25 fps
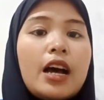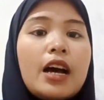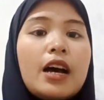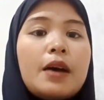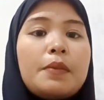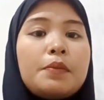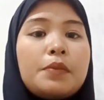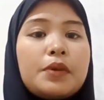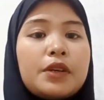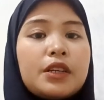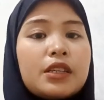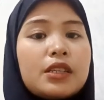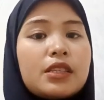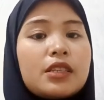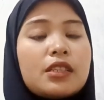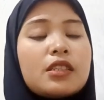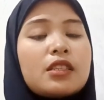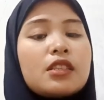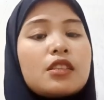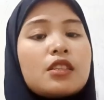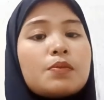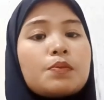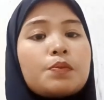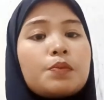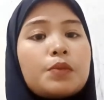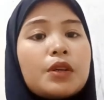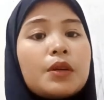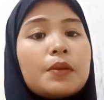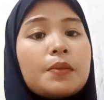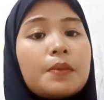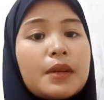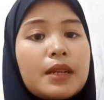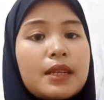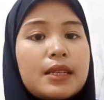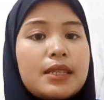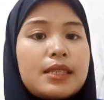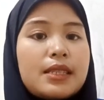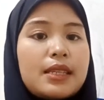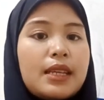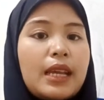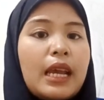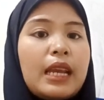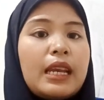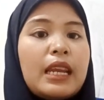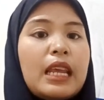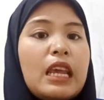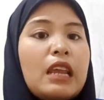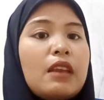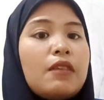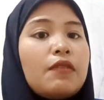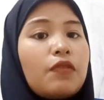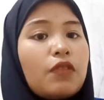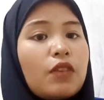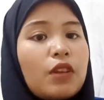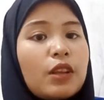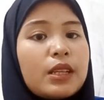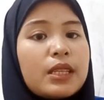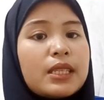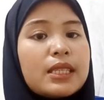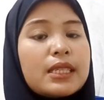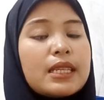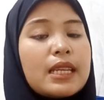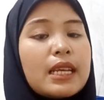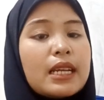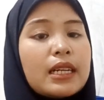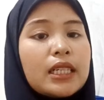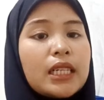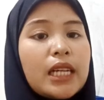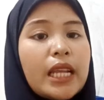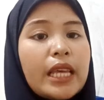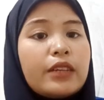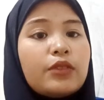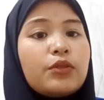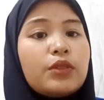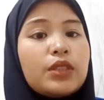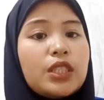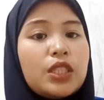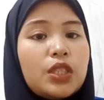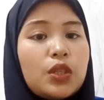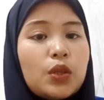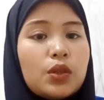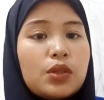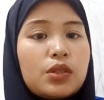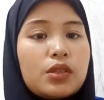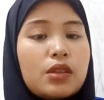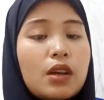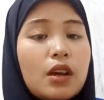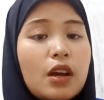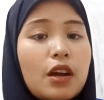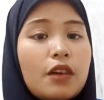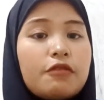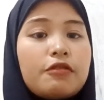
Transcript: A person's purpose can influence their language use.